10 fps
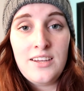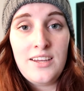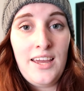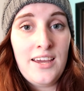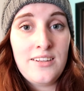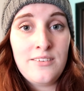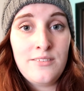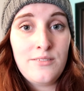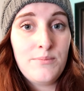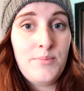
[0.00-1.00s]

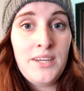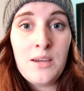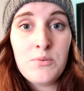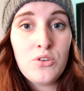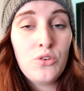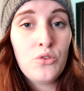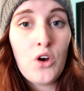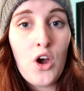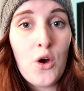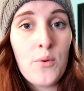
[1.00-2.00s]
and being able to
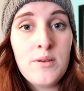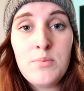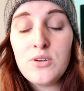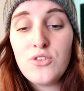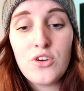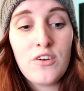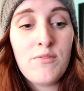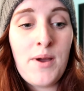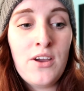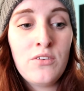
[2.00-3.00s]
grow and preserve
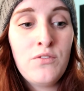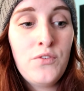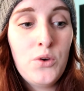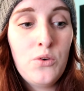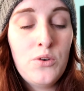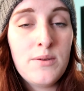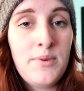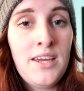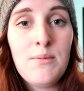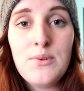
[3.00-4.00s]
my own food,
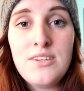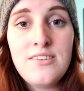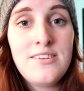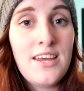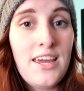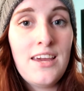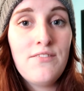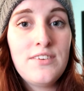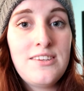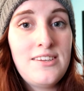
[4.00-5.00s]
being able to
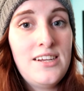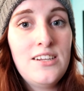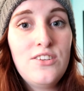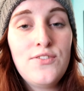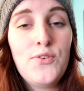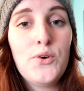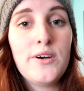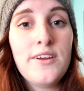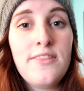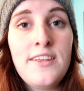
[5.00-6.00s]
save seeds
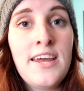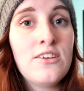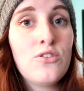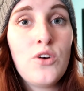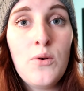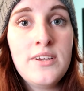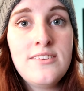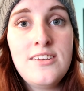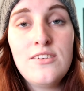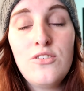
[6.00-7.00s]
for the next growing
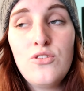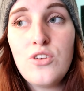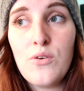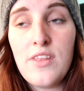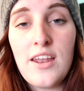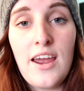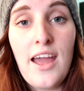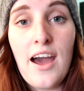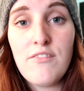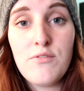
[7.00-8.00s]
season so that I
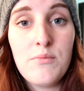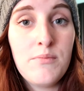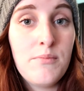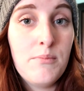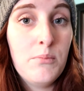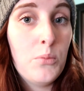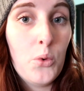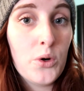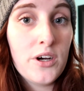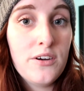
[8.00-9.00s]
have
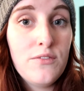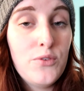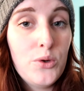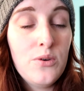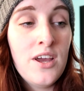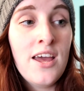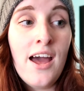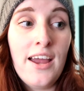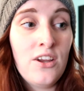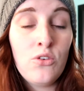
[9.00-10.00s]
more food,
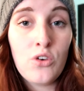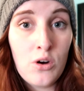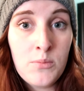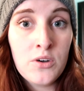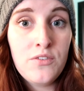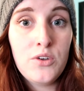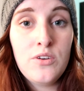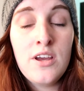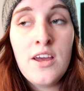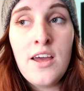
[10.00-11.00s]
I can grow more food.